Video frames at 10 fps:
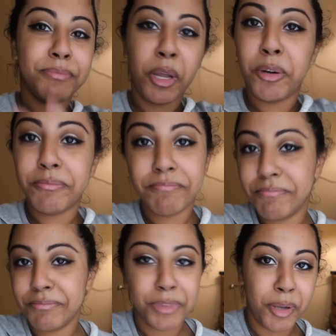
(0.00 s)
No,
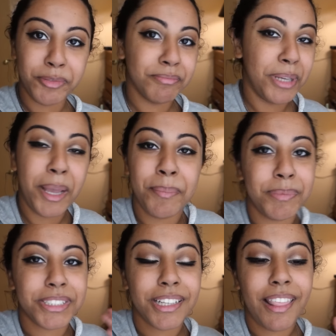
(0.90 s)
no. I'm
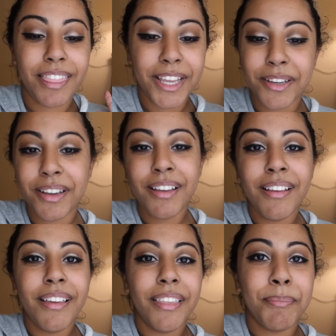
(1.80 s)
just gonna thank
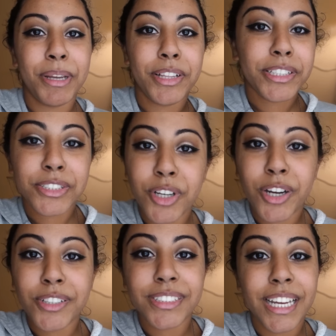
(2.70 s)
my lucky
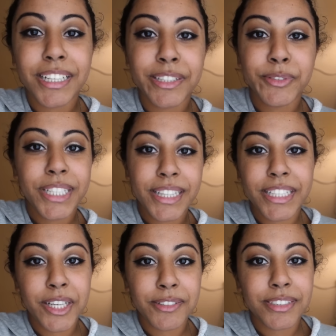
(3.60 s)
stars that I didn't lose
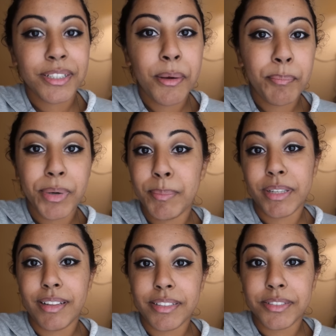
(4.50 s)
anything else but my
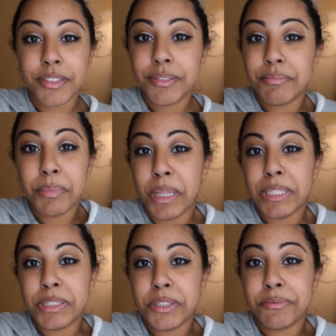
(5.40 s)
glasses.
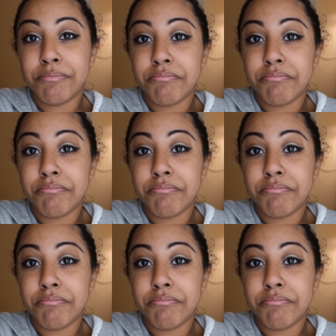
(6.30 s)
That's it.